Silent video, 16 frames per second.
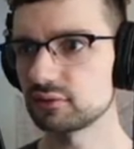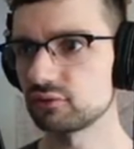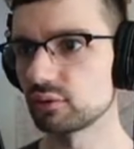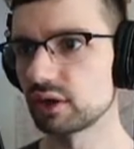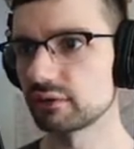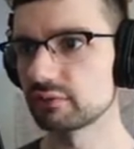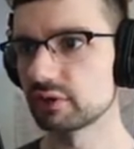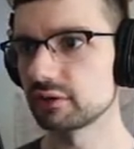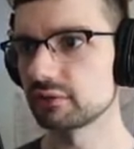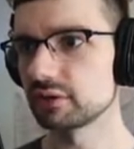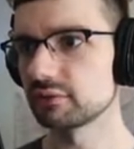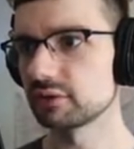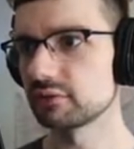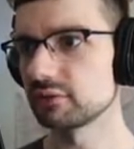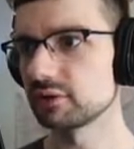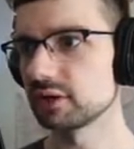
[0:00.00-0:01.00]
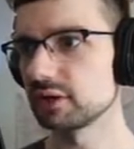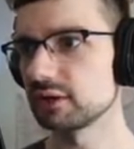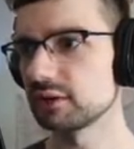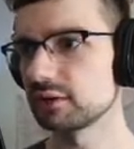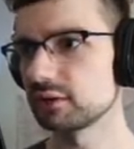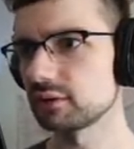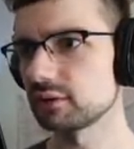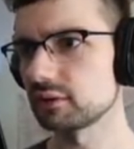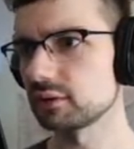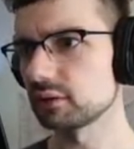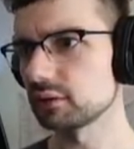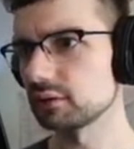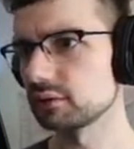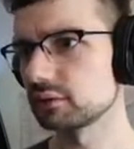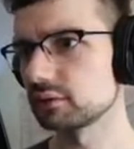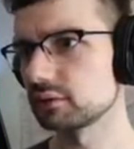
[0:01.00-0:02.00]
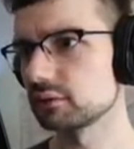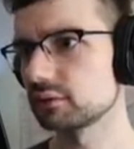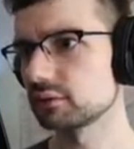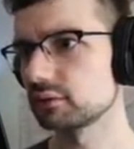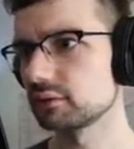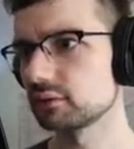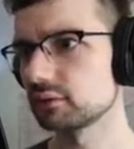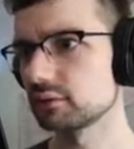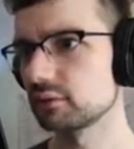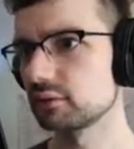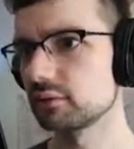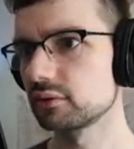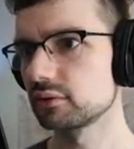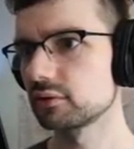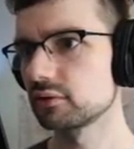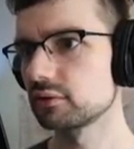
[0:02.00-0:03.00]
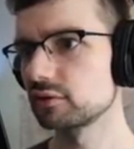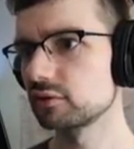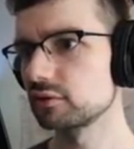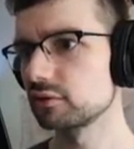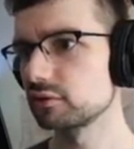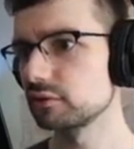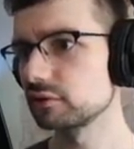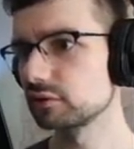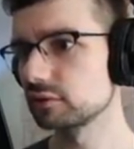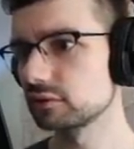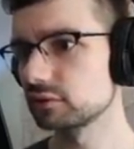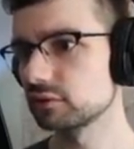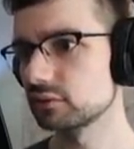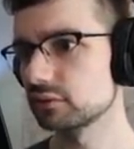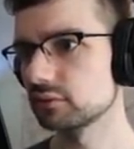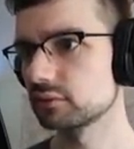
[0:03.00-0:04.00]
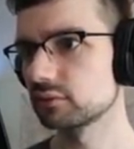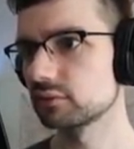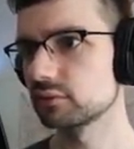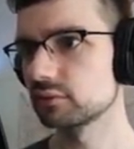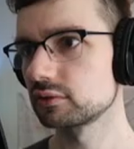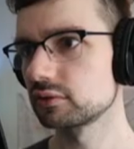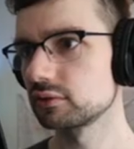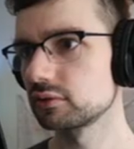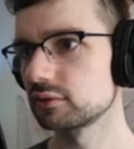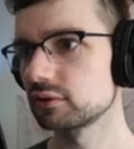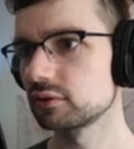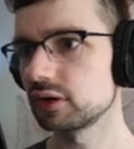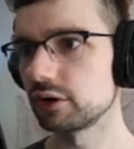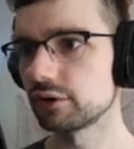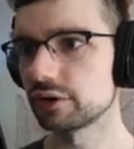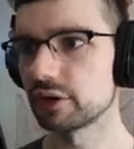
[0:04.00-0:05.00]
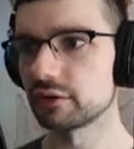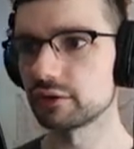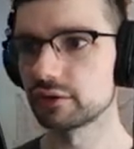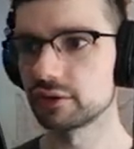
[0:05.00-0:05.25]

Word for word: Run, run, run, run, run. Oh no.